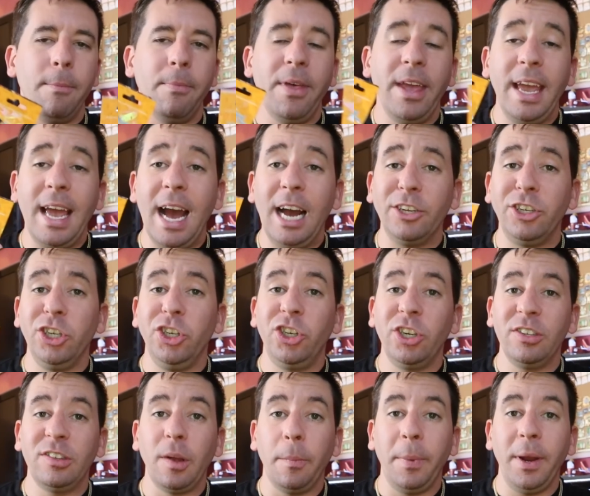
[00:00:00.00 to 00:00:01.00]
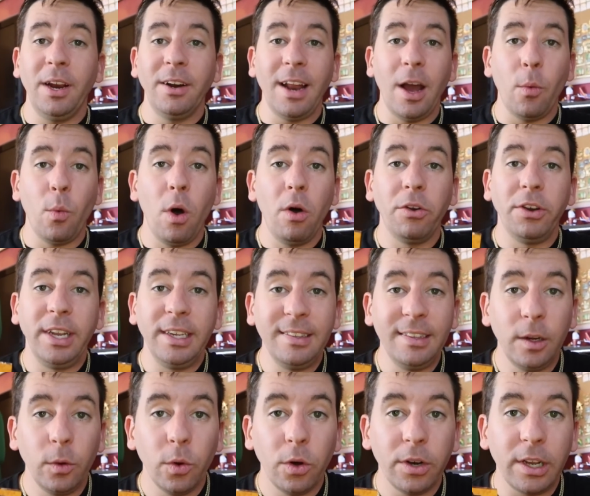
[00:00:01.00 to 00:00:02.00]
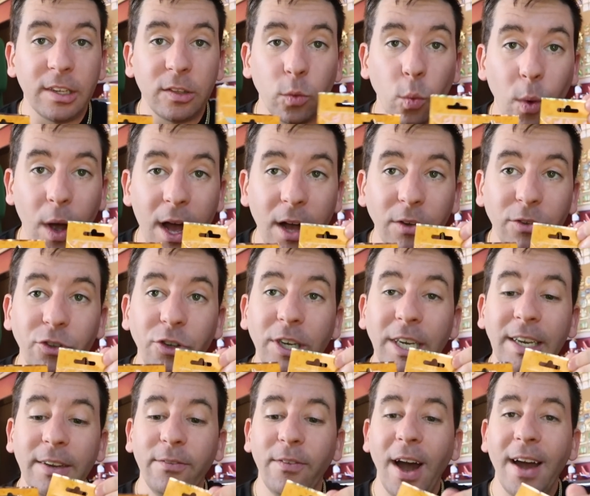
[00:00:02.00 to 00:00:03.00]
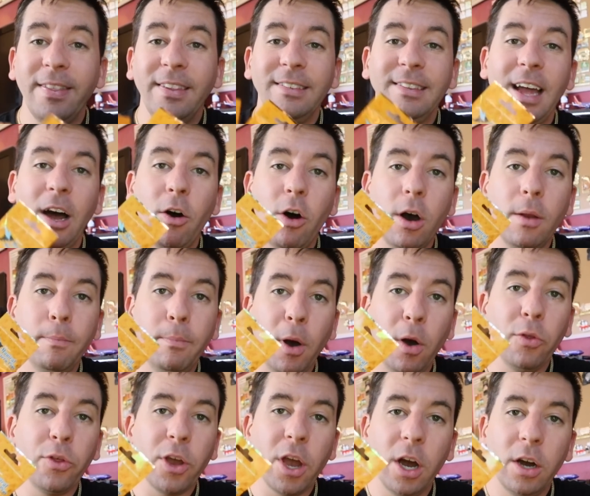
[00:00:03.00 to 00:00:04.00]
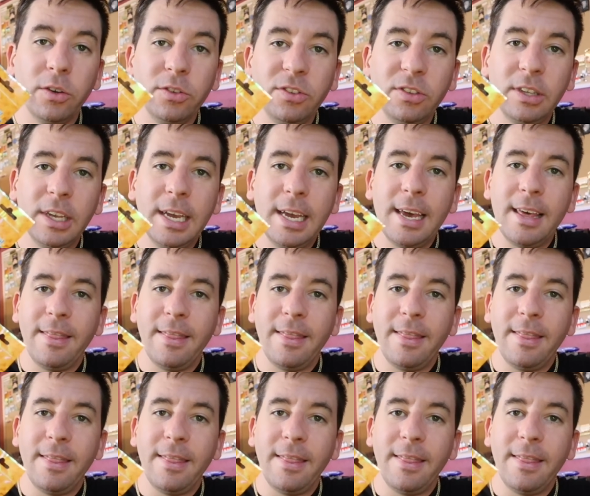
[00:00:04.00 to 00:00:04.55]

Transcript: They actually just appeared at Walt Disney World as well, so you can find these now on both coasts.